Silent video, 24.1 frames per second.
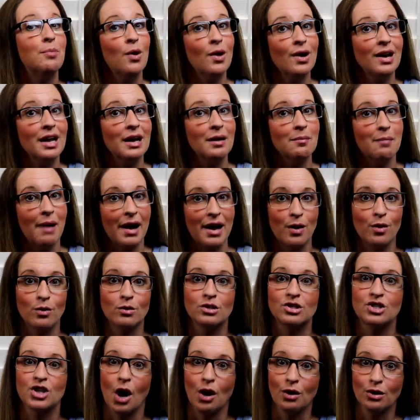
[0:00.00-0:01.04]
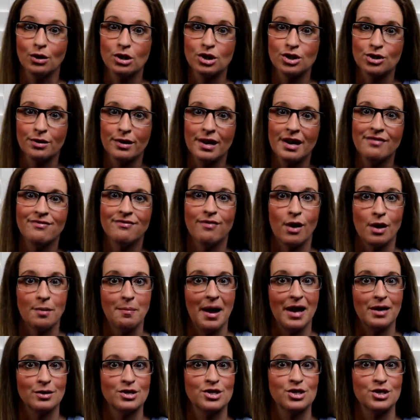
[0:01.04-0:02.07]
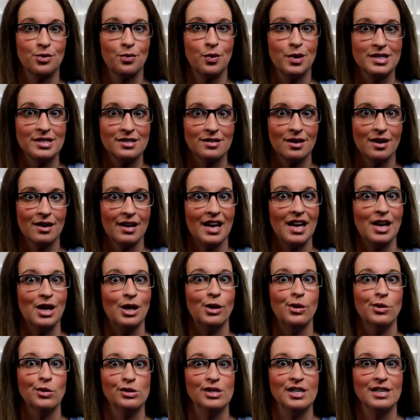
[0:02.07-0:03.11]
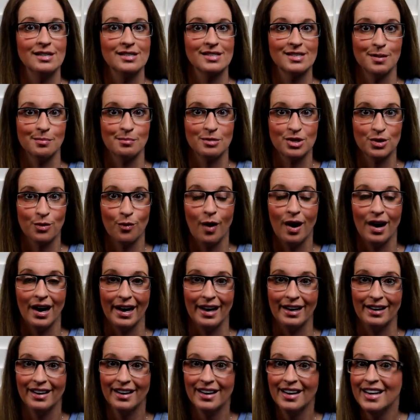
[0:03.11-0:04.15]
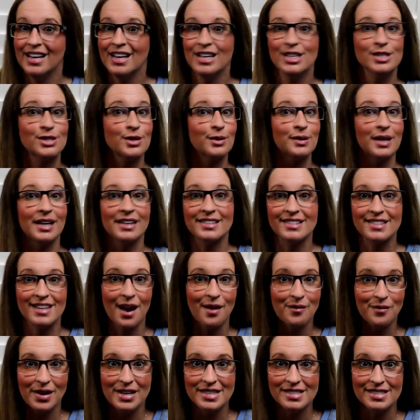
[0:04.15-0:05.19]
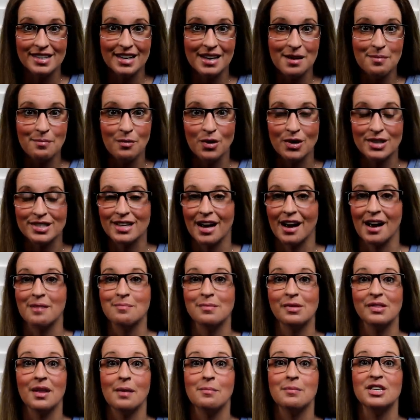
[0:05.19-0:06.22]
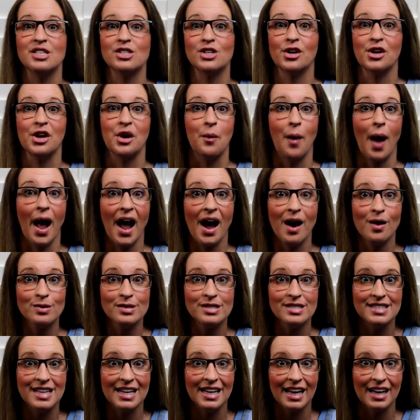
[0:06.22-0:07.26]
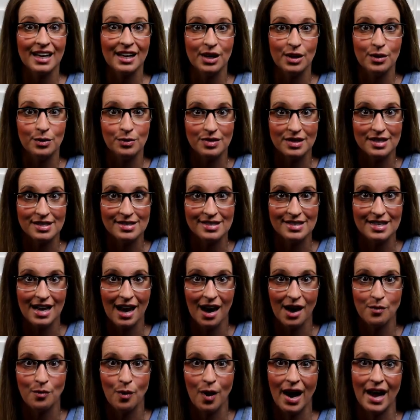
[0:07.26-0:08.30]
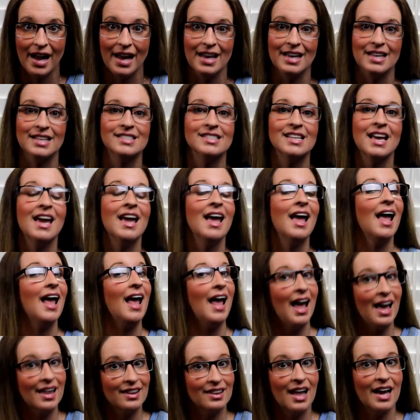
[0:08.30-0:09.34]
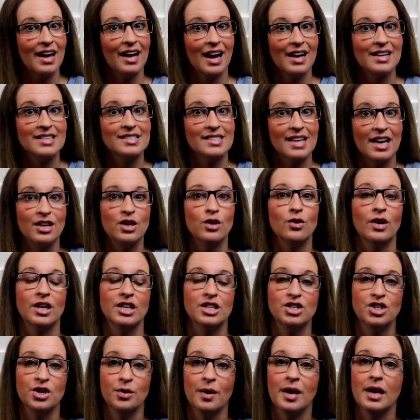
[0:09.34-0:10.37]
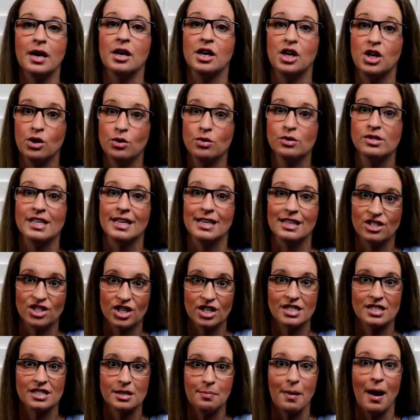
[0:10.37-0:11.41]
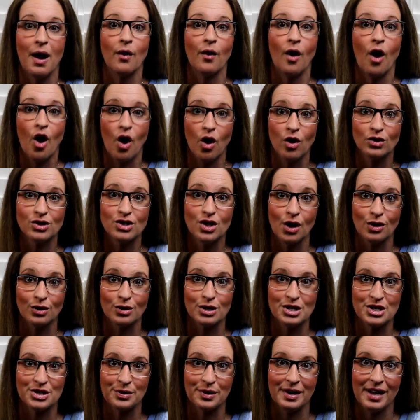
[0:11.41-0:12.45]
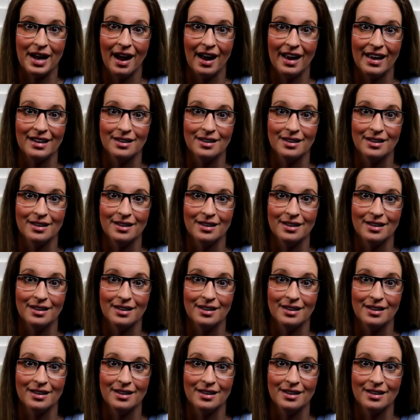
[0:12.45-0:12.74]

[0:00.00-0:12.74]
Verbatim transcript: putting my own Dollar Tree farmhouse twist on it using some twine. So let's not waste any more time, let me show you how stinking cute this D I Y is, and like I said, you can do it using just about all Dollar Tree